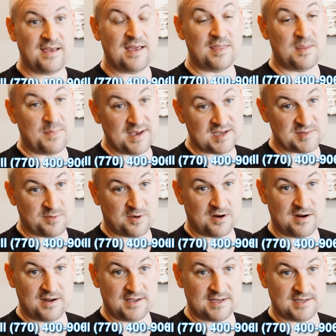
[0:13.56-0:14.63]
And the best
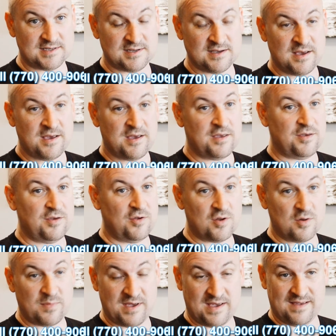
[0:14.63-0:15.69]
part is, you
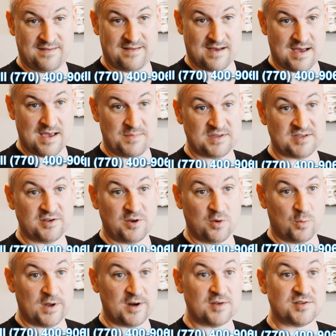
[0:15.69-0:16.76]
don't pay a dime until
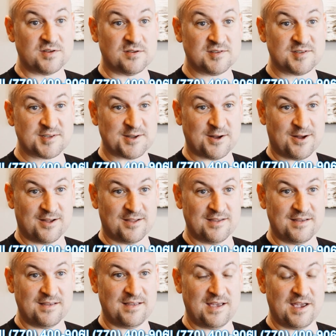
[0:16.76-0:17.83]
your windows are installed
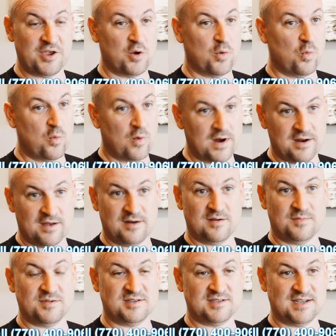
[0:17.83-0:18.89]
and you're
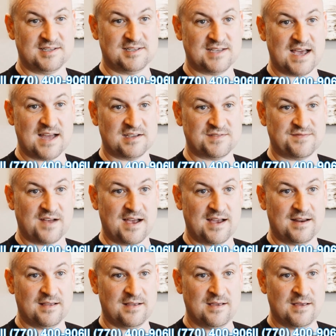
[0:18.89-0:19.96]
100%
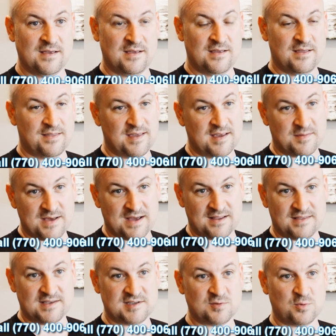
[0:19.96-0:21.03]
satisfied. Think about
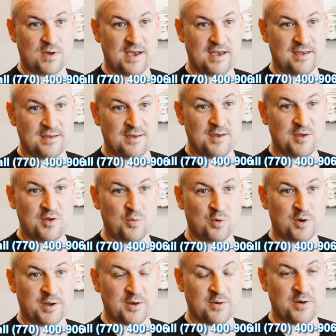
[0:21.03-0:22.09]
it this way. You
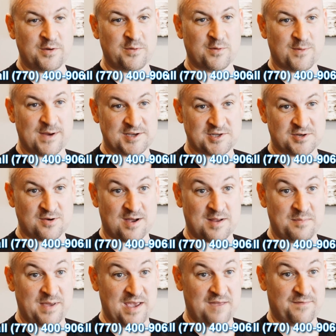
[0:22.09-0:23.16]
wouldn't go into a restaurant
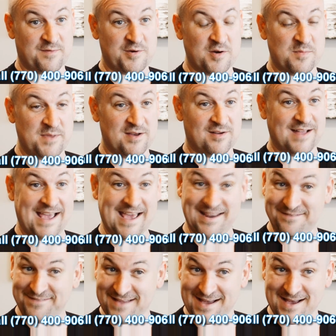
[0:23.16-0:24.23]
and pay for your meal ahead
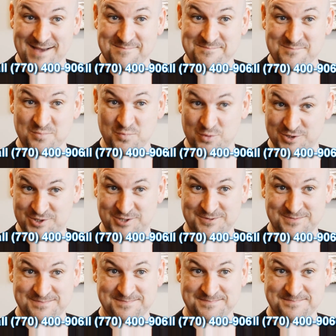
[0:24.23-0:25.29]
of time, would you?